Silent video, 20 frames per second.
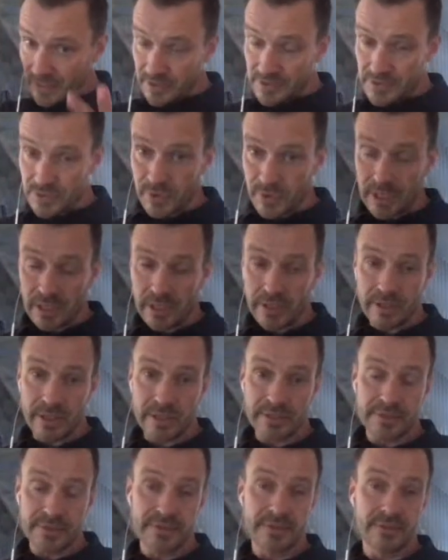is really
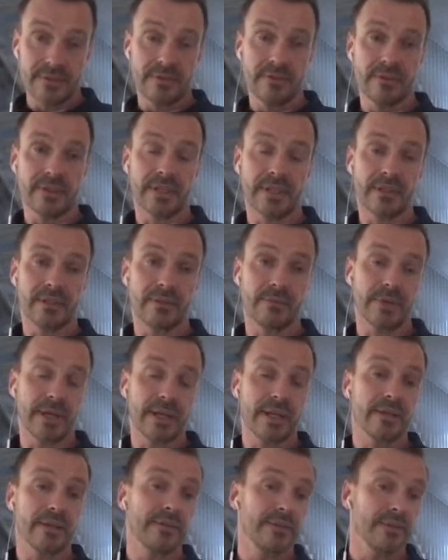that
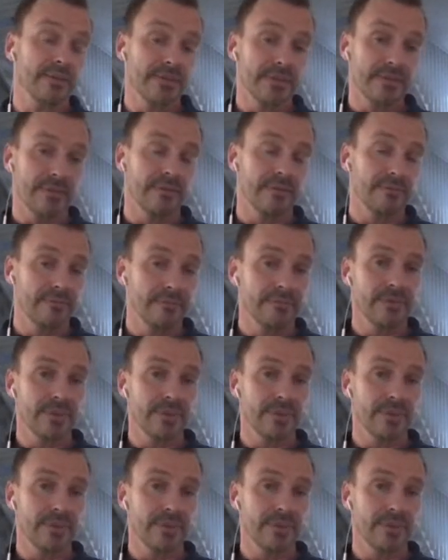Red Hat is,